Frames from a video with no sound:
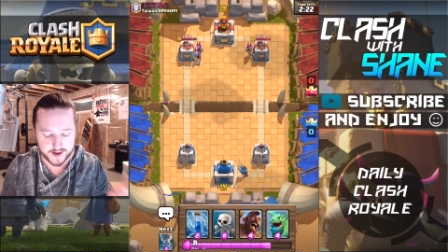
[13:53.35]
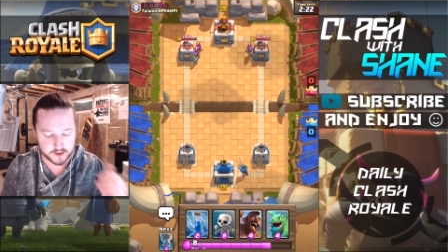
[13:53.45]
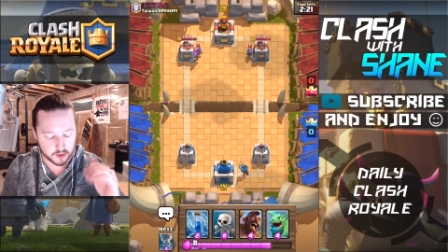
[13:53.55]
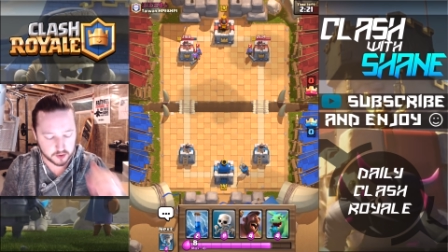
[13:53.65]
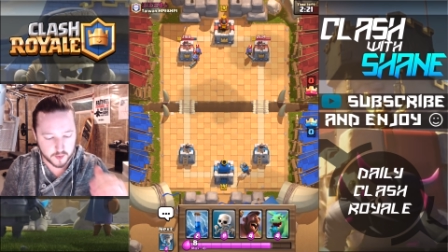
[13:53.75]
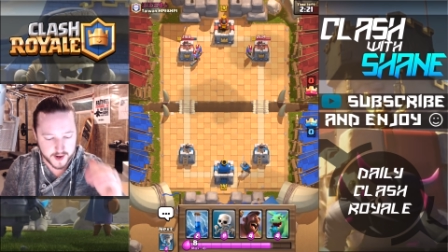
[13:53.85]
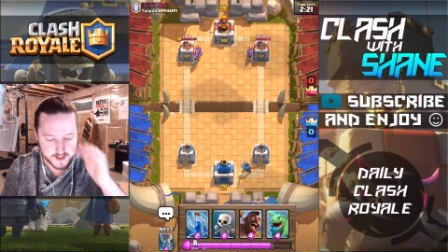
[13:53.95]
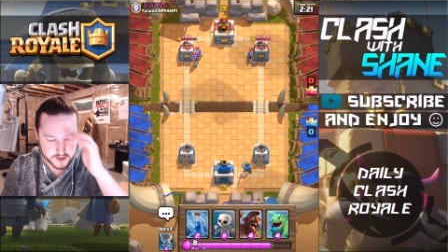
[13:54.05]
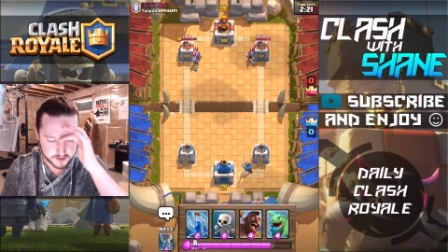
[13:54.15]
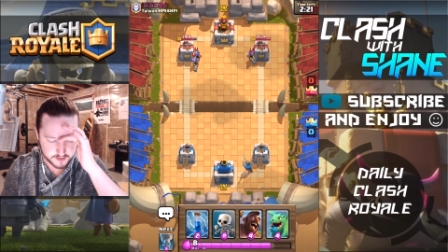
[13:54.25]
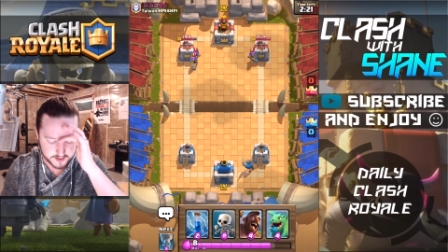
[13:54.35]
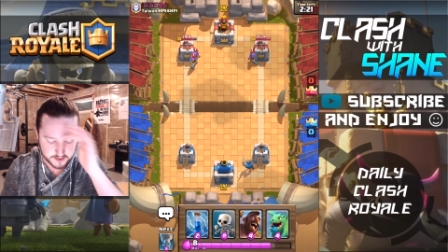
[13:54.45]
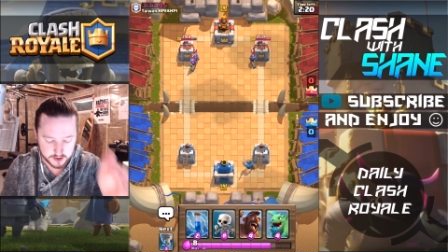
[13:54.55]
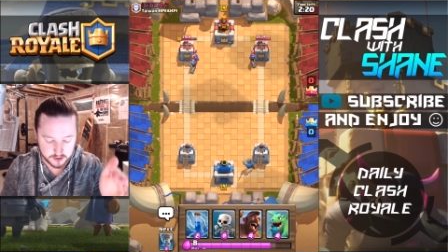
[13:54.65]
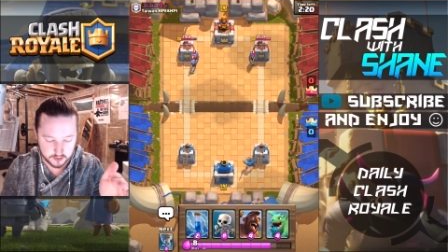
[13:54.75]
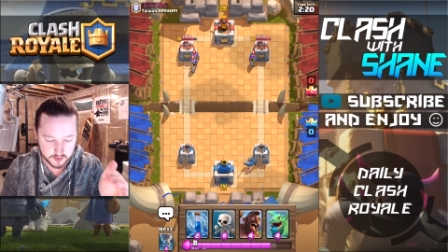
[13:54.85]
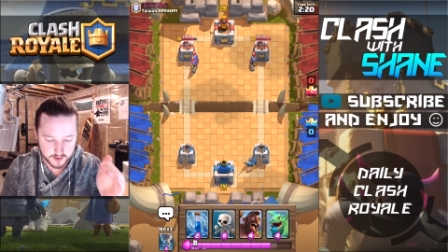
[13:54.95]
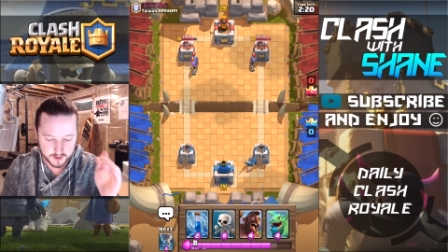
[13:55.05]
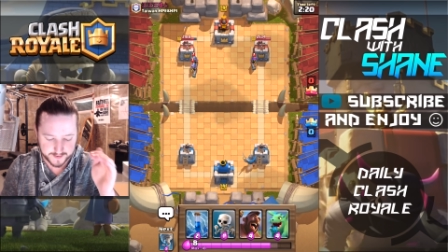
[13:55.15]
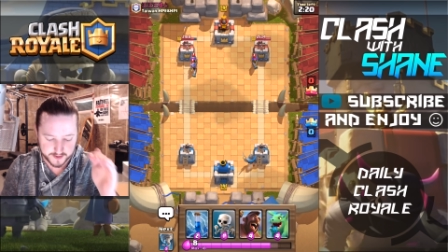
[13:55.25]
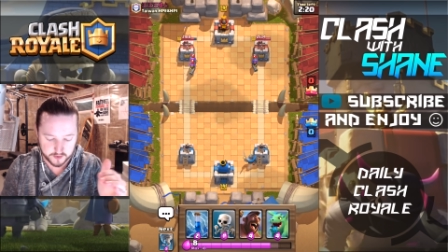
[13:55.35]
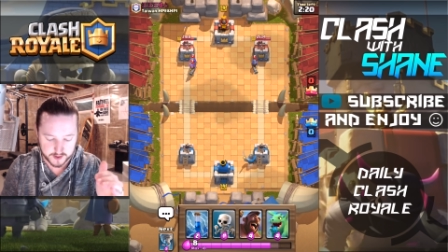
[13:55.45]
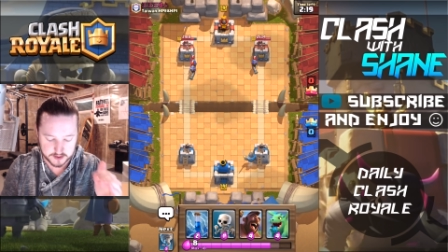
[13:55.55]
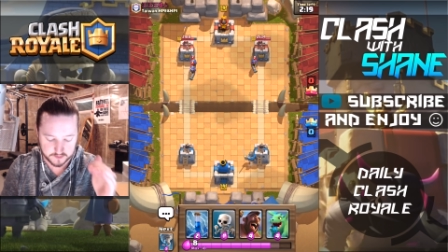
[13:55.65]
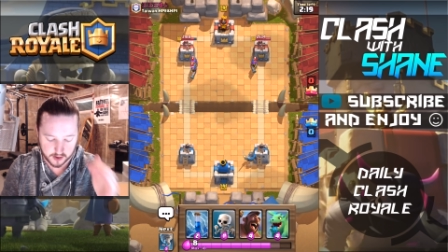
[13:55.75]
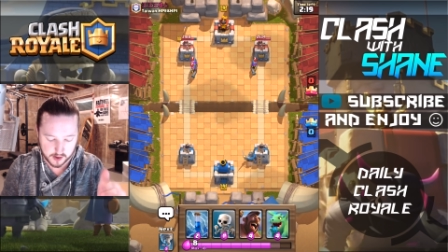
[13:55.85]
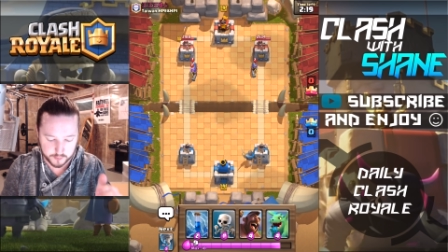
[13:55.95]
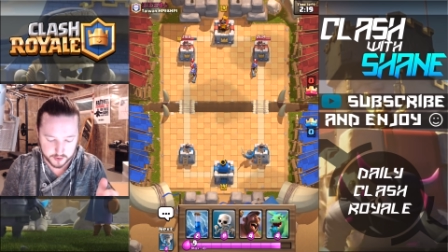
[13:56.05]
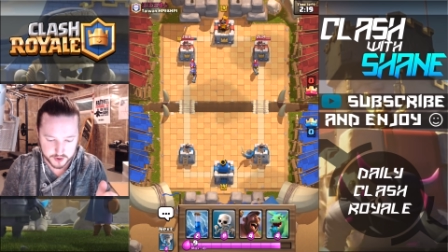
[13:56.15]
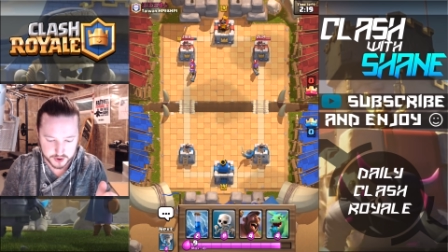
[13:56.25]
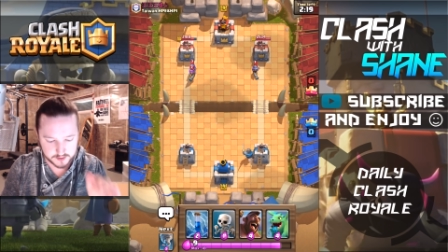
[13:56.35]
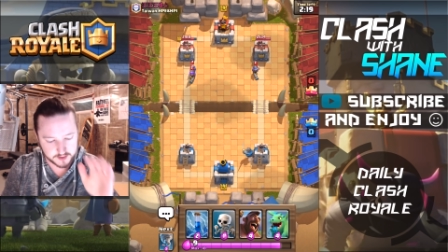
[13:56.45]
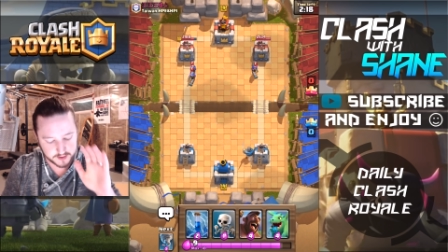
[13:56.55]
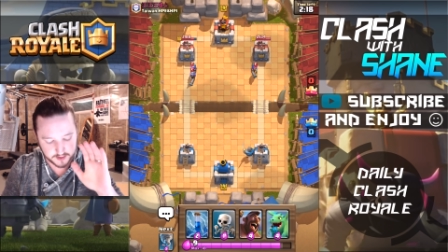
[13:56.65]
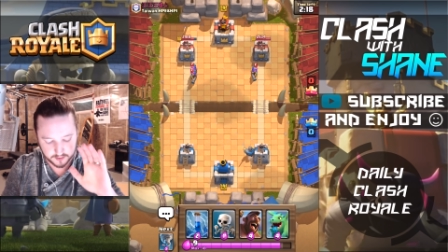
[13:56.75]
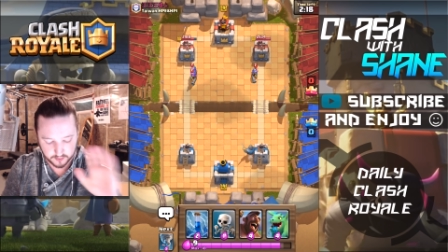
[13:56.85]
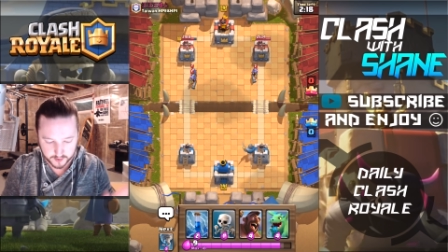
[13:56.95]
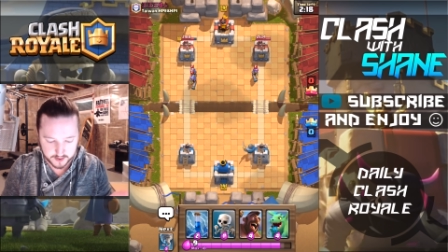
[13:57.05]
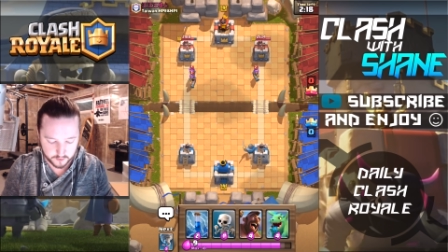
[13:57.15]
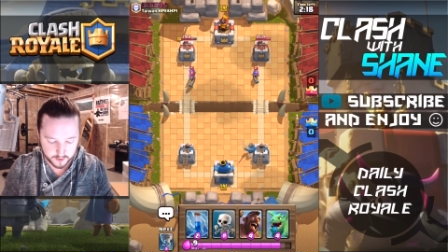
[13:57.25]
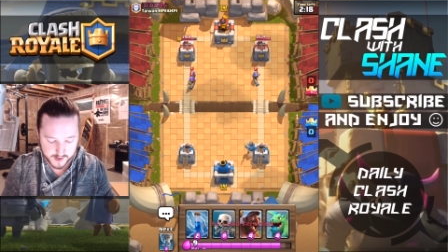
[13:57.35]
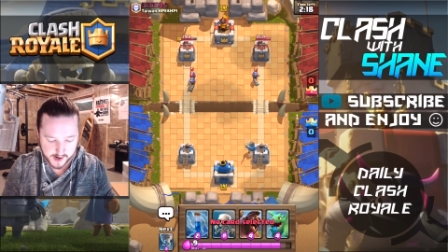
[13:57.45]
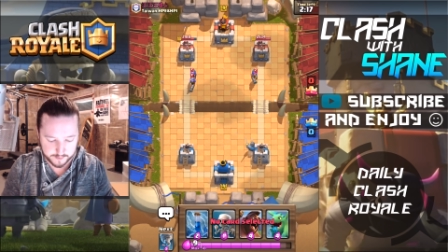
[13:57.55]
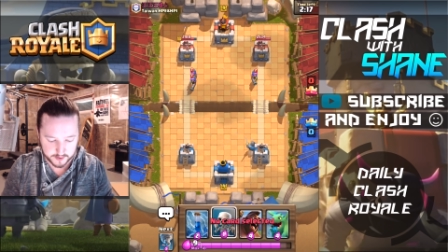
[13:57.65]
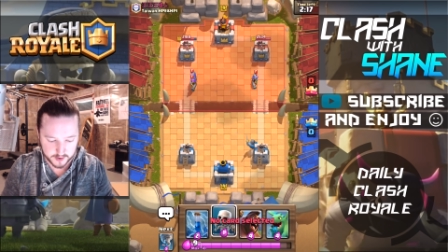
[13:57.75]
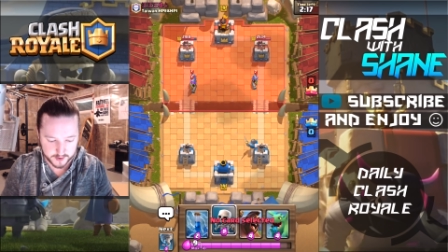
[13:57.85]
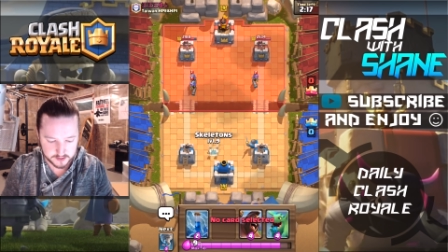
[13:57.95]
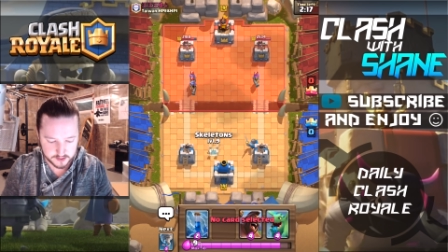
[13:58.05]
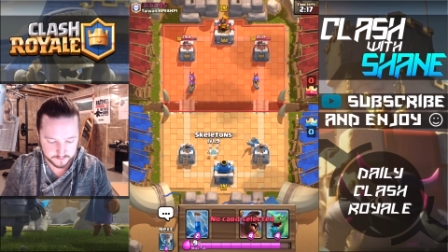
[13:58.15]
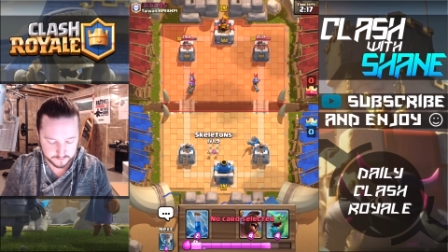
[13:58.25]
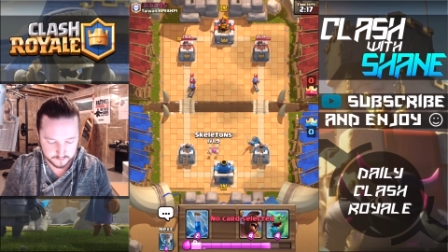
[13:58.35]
I don't know why I just didn't do an aggressive Hog Push. Whatever, it happened, guys.